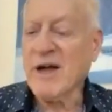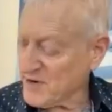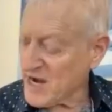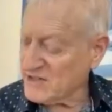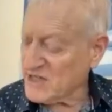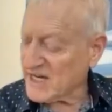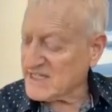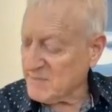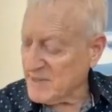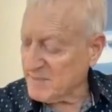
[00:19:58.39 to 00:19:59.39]
projects
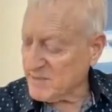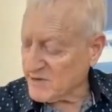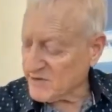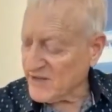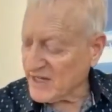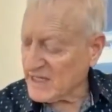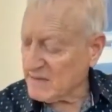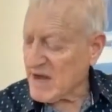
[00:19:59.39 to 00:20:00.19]
that people are thinking